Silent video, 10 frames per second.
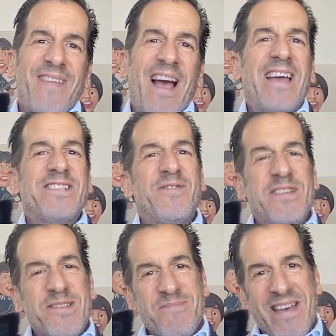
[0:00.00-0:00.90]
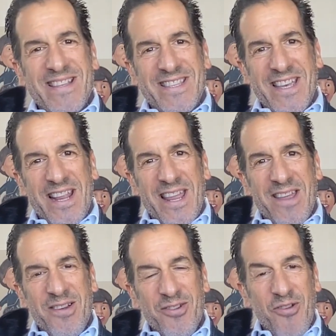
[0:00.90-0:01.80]
Hi, it's Vincent
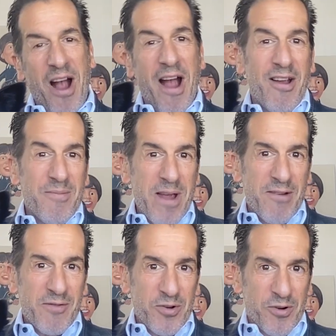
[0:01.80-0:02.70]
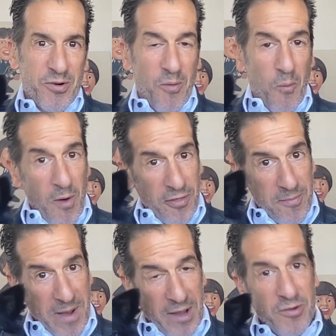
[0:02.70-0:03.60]
Mancini, your Ironman Realtor with
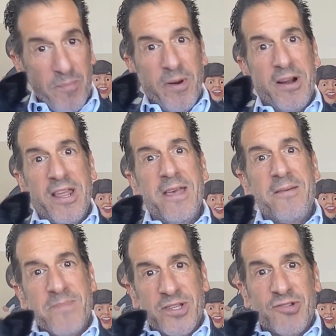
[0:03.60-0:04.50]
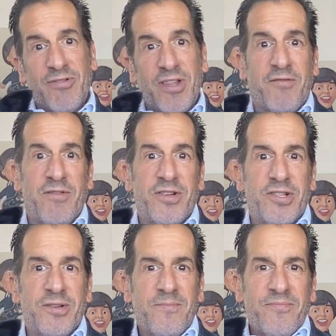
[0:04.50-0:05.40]
my good buddy, Mr. Licorice.
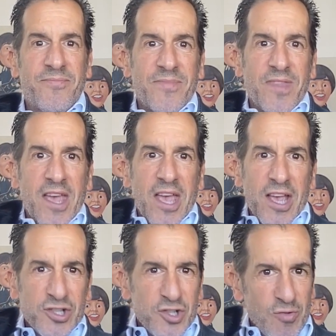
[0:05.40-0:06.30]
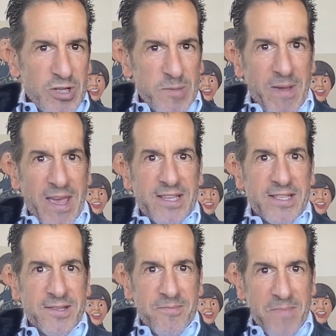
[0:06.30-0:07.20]
Is your
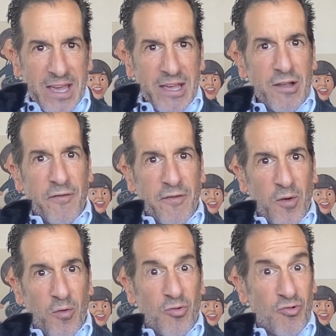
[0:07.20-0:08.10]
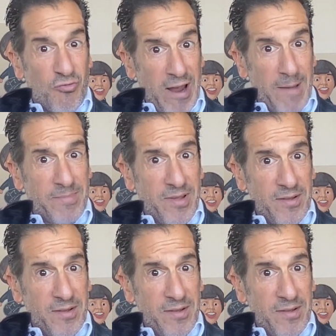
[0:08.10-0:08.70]
space making you feel cramped?